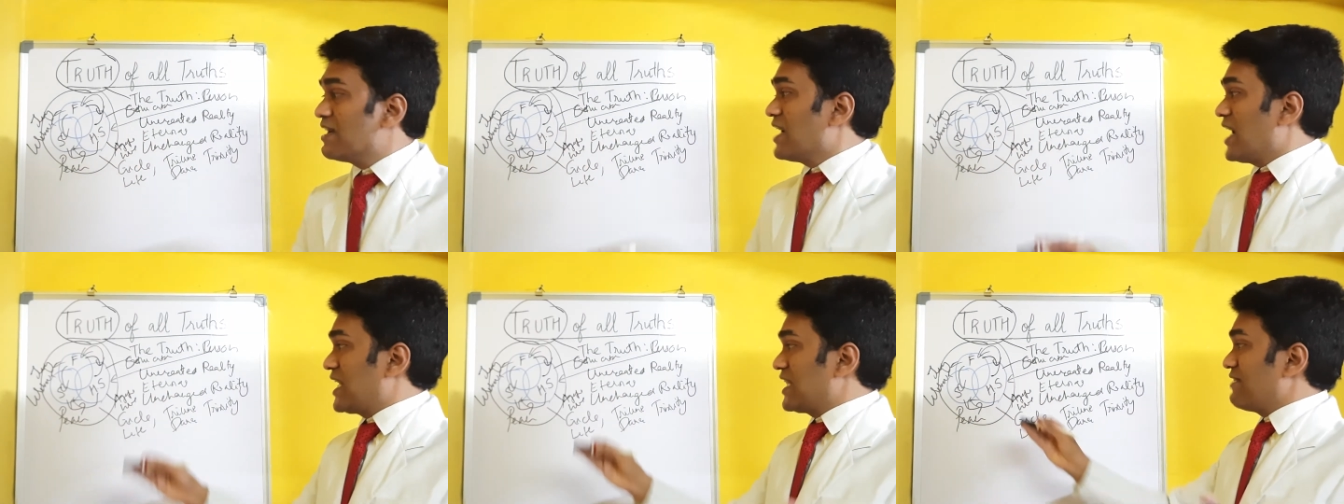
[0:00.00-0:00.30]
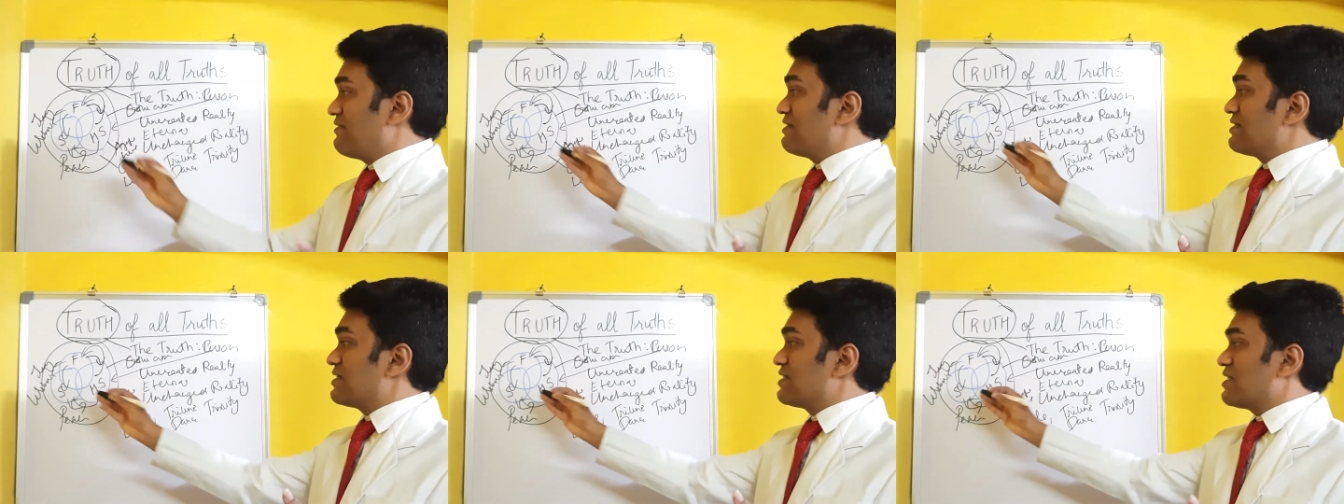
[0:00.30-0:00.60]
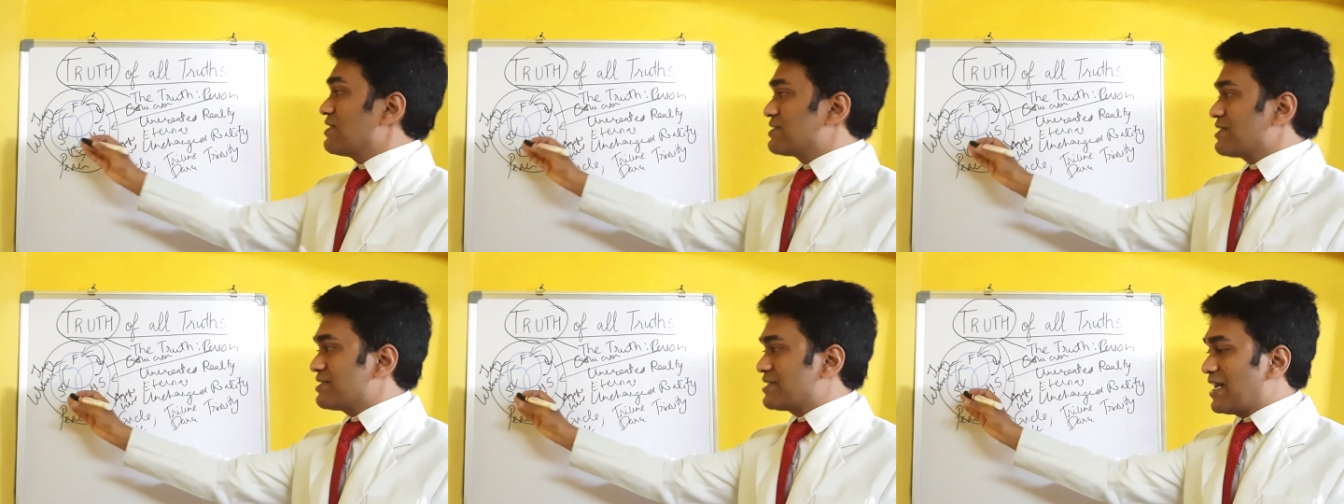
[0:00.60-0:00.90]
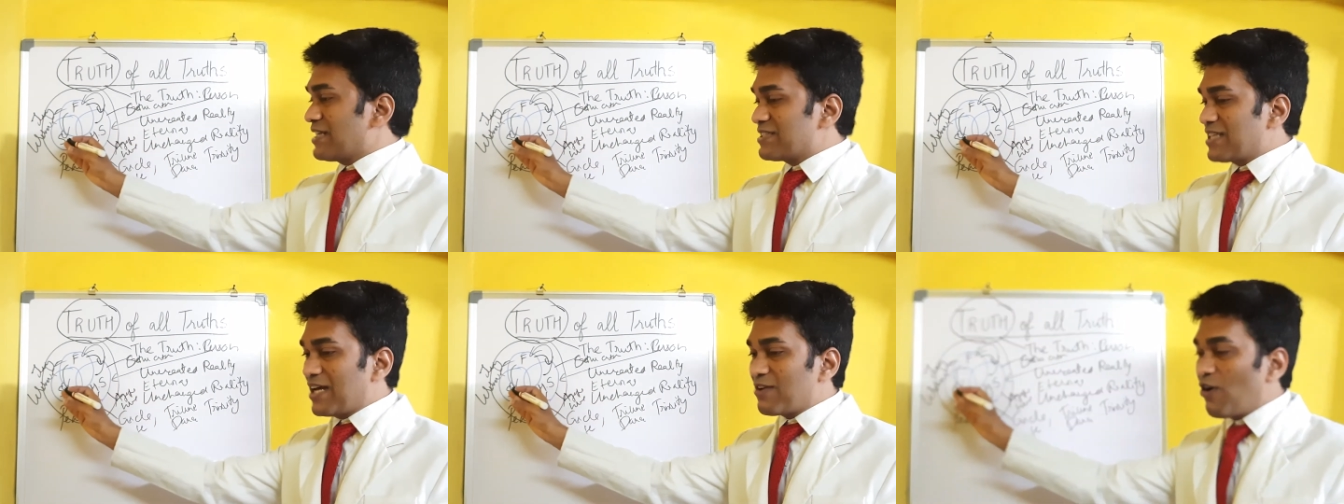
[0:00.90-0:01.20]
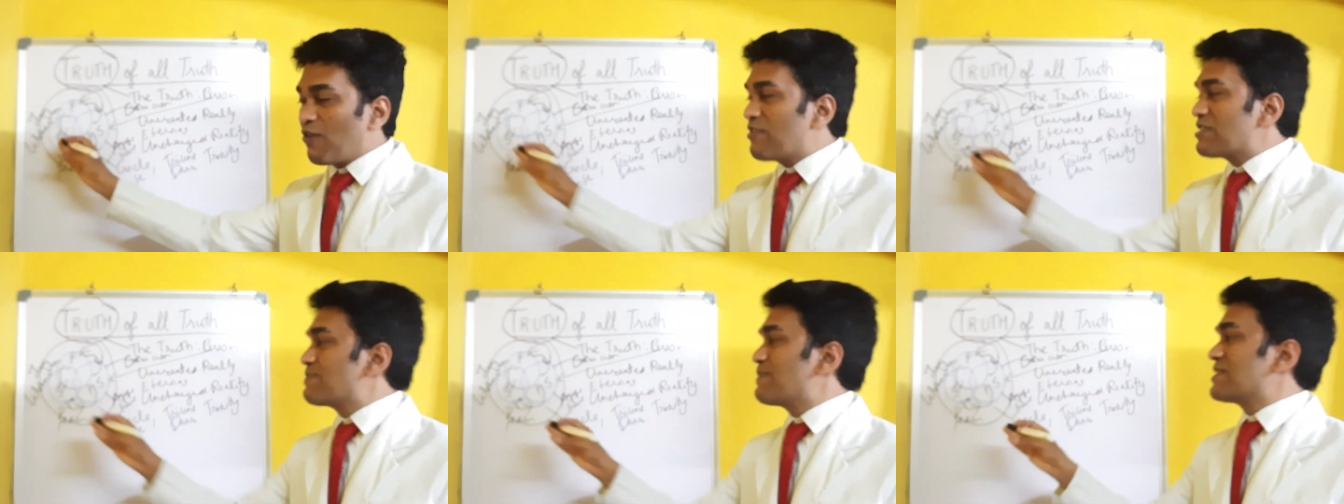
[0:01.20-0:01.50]
and even uh, son, son
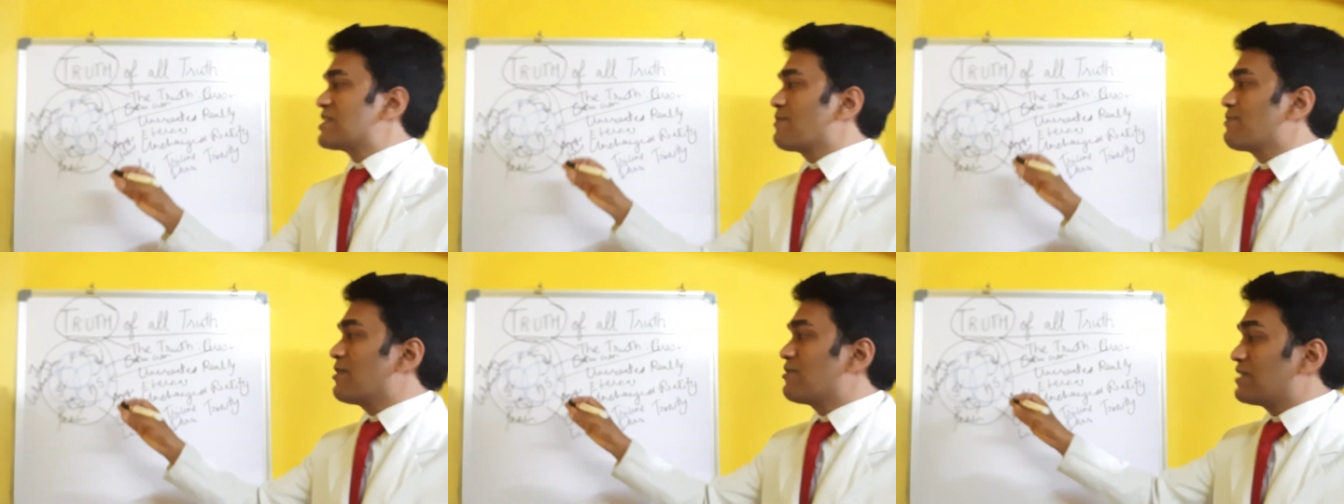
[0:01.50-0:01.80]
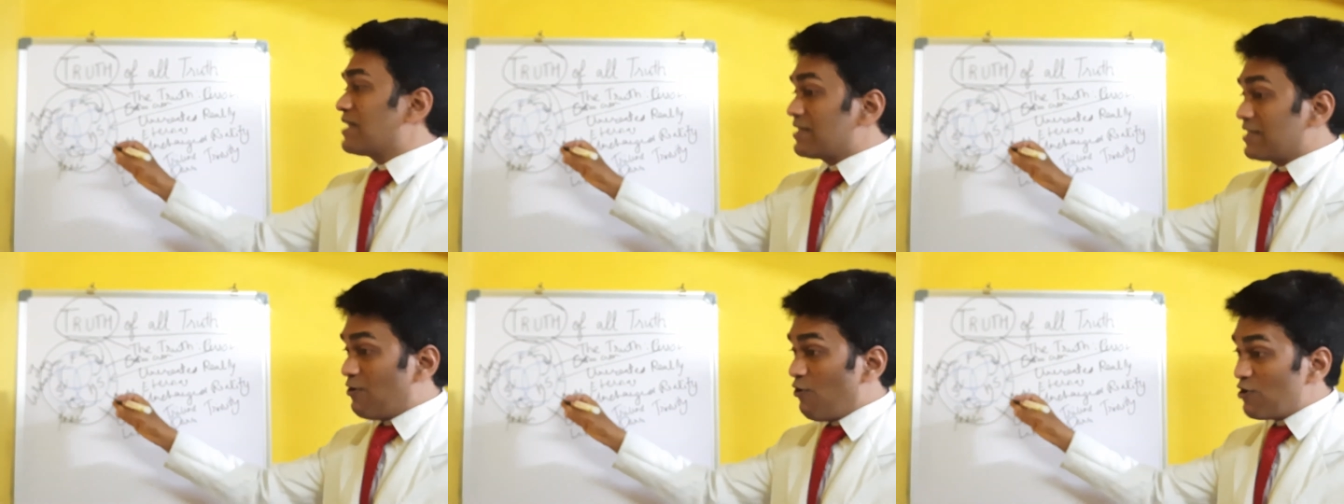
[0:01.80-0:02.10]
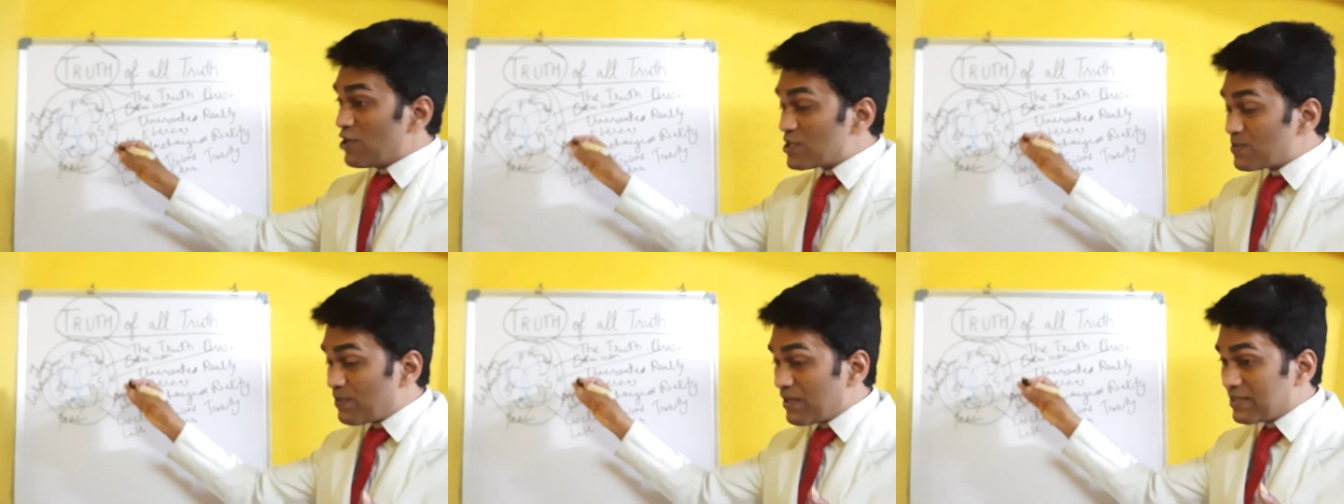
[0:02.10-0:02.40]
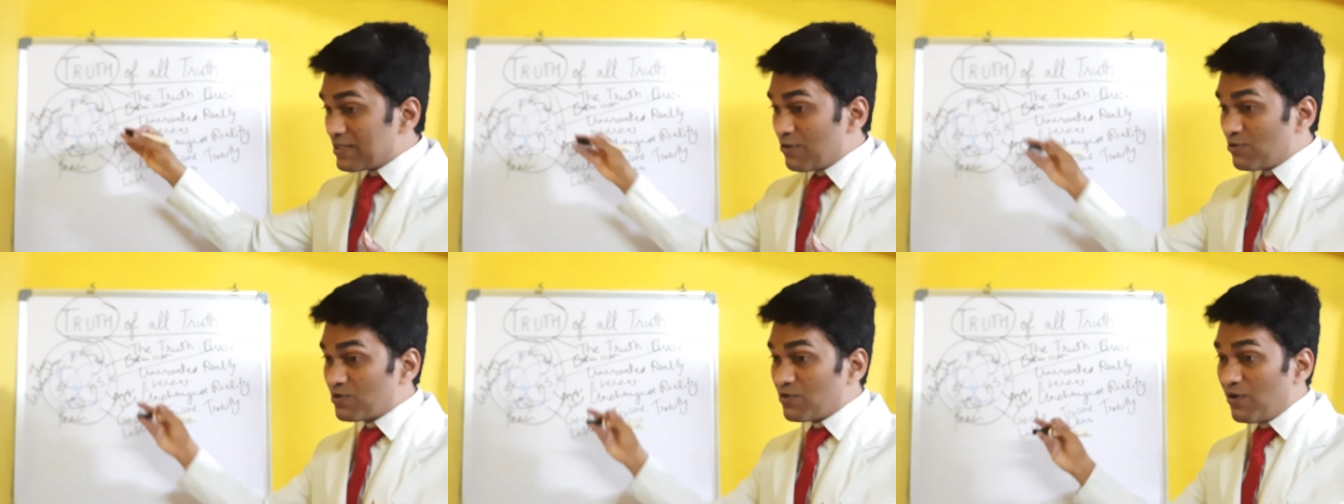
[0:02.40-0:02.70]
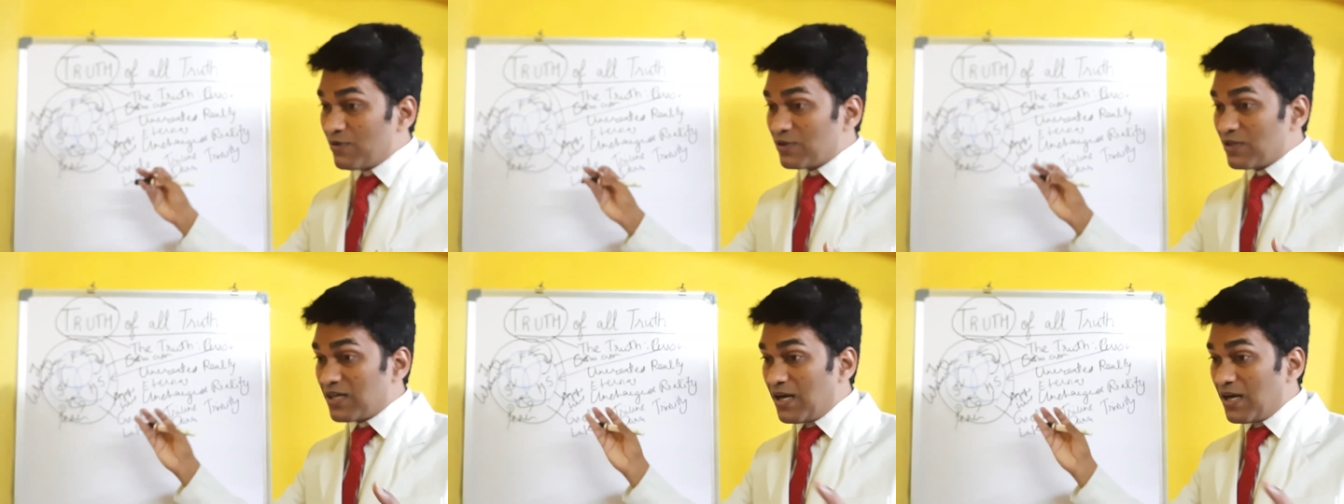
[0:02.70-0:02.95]
always speaks about that the Holy Spirit is going to